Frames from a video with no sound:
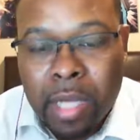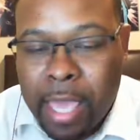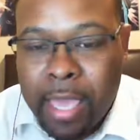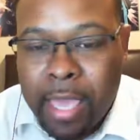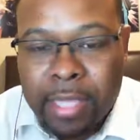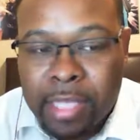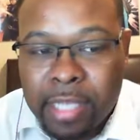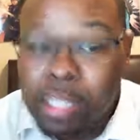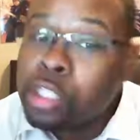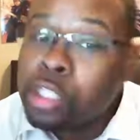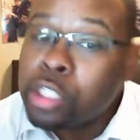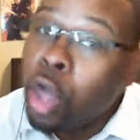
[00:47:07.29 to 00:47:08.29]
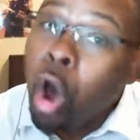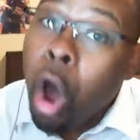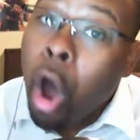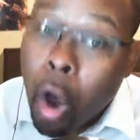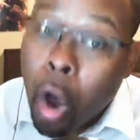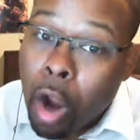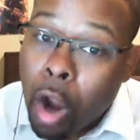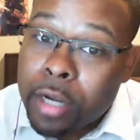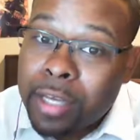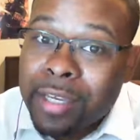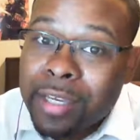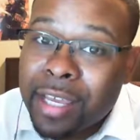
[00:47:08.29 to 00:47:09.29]
and it's
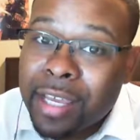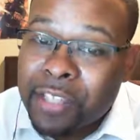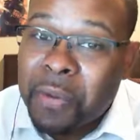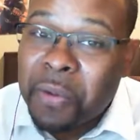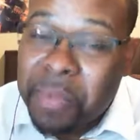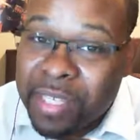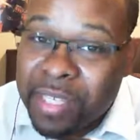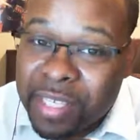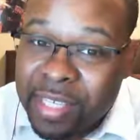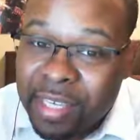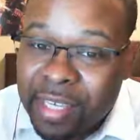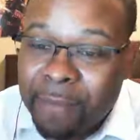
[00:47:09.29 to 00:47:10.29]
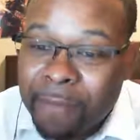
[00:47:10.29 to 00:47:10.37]
hard, and it's on PC,